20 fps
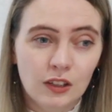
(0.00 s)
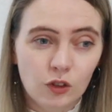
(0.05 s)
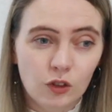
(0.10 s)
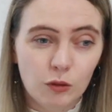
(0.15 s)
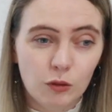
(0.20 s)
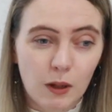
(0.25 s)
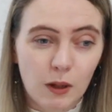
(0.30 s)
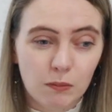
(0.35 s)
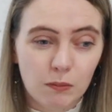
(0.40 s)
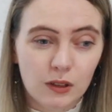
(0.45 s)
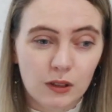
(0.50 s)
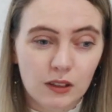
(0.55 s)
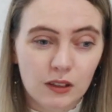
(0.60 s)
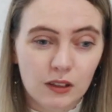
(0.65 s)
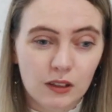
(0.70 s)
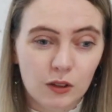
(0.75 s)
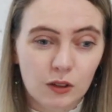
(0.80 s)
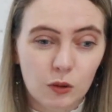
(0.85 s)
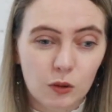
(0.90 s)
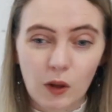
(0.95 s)

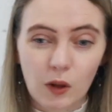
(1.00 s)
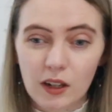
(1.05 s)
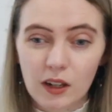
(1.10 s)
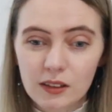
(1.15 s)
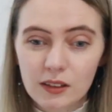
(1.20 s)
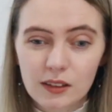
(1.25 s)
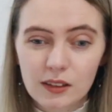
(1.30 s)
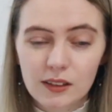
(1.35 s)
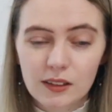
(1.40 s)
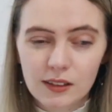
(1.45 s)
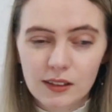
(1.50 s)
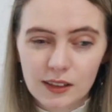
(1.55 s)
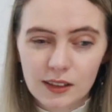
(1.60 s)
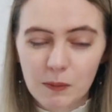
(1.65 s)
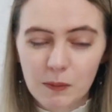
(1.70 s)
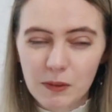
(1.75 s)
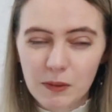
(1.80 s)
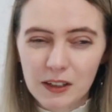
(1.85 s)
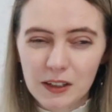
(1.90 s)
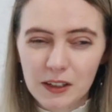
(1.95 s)
remember, Guang
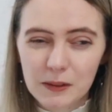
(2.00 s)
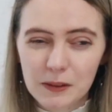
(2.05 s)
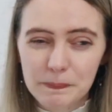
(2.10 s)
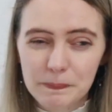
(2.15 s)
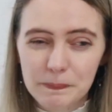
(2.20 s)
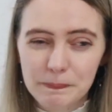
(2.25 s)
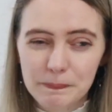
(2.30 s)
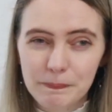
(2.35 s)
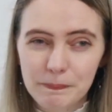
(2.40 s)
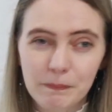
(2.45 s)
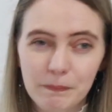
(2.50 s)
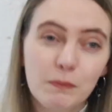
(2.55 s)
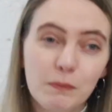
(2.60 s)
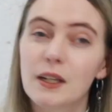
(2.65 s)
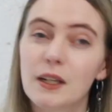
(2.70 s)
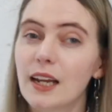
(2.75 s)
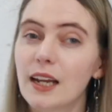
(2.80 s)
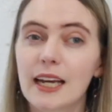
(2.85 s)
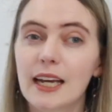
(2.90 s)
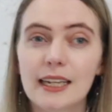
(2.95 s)
something, but
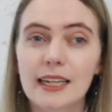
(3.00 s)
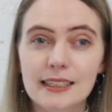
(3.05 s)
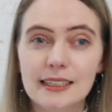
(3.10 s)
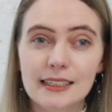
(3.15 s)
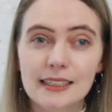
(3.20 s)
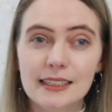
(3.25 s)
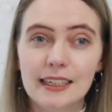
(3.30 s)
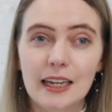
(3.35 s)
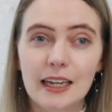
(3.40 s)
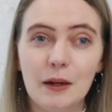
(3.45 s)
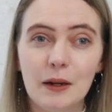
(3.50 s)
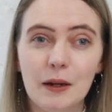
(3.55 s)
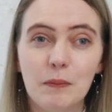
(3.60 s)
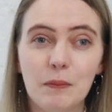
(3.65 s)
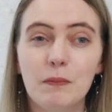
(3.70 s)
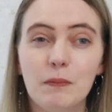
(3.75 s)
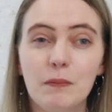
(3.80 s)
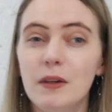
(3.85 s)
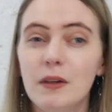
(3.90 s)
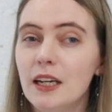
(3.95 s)
like seeing
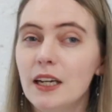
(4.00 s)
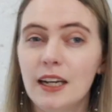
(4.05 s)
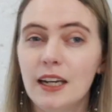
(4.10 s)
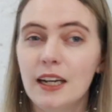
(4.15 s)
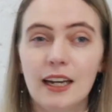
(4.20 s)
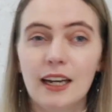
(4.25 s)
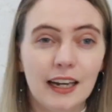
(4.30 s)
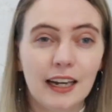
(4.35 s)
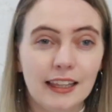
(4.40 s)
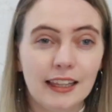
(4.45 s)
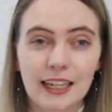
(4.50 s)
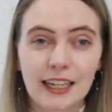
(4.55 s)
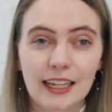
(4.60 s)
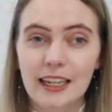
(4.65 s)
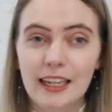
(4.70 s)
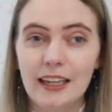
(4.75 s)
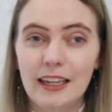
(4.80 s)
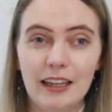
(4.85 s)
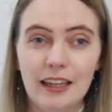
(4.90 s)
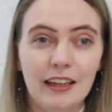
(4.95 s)
him, I think
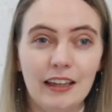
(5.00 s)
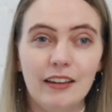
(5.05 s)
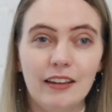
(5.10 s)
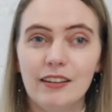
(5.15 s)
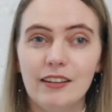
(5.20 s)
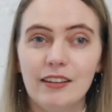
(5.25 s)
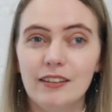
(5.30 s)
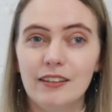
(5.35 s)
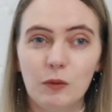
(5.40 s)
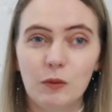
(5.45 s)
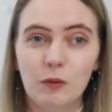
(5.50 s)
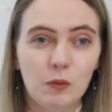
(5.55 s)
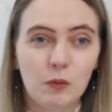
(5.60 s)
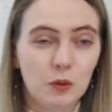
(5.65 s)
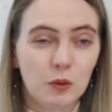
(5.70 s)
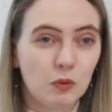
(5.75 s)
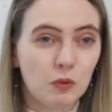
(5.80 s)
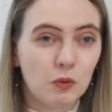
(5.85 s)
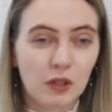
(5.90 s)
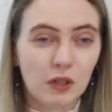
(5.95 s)
he
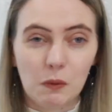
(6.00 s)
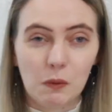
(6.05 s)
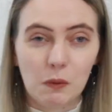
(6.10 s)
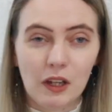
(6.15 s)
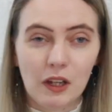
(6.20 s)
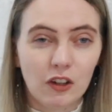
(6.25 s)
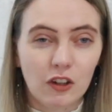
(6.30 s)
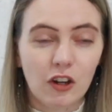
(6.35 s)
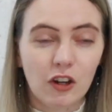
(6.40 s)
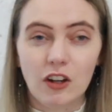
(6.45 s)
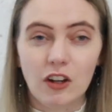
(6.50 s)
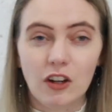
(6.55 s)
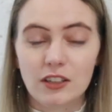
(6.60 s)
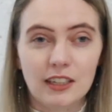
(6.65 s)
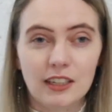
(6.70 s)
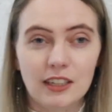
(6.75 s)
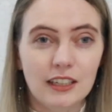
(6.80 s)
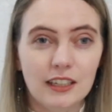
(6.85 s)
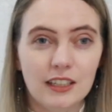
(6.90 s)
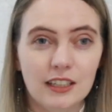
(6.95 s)
was really well cast.
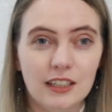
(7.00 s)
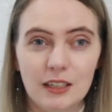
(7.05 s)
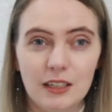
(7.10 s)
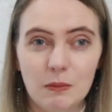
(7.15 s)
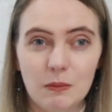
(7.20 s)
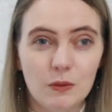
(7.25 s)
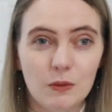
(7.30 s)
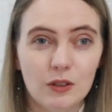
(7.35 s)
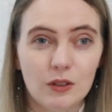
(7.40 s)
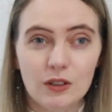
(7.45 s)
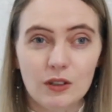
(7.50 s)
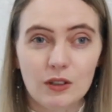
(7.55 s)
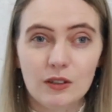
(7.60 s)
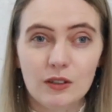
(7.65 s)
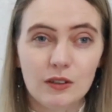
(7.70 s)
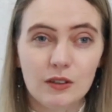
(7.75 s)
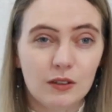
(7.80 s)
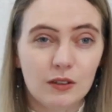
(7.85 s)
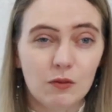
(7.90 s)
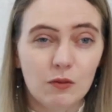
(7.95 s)
He seems,
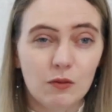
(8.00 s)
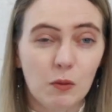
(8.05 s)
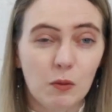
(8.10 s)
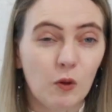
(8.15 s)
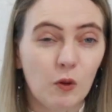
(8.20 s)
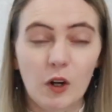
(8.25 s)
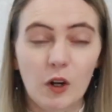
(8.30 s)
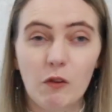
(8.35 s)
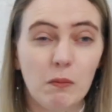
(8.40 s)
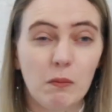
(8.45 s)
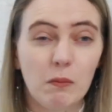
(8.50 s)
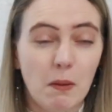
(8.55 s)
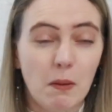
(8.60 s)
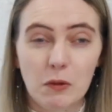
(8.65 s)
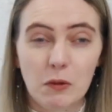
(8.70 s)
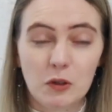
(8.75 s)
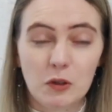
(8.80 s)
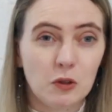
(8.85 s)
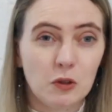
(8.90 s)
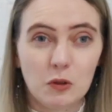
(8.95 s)
from what I
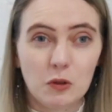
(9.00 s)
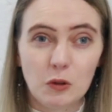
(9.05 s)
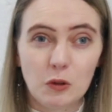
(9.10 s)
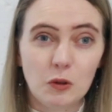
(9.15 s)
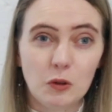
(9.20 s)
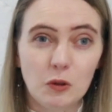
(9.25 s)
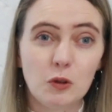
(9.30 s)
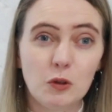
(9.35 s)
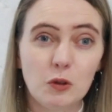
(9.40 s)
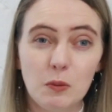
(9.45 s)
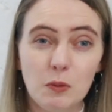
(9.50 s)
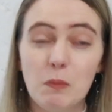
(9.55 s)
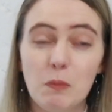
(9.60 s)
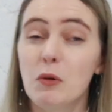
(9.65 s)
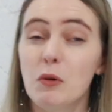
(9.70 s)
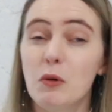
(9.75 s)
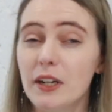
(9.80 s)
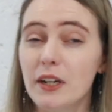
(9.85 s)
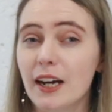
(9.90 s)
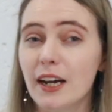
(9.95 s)
remember, to be
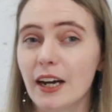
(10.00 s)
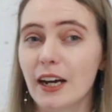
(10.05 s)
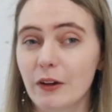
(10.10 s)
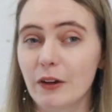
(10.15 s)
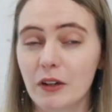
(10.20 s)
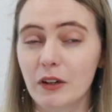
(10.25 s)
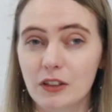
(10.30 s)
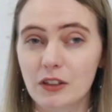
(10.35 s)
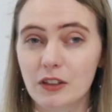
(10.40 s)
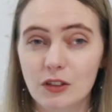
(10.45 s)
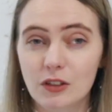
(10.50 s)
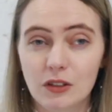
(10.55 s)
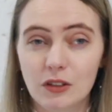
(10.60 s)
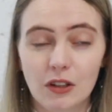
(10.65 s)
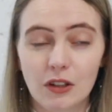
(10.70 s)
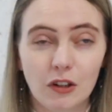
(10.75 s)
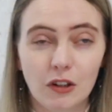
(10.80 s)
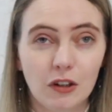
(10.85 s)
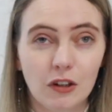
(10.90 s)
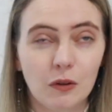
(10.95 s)
pretty accurate to
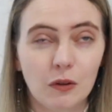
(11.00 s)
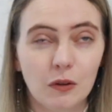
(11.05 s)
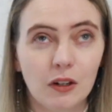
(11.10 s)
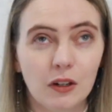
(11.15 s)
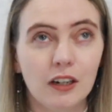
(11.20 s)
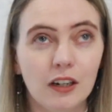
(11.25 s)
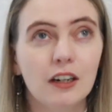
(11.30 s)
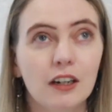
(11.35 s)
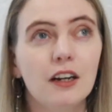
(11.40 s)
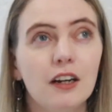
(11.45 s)
the Donghua.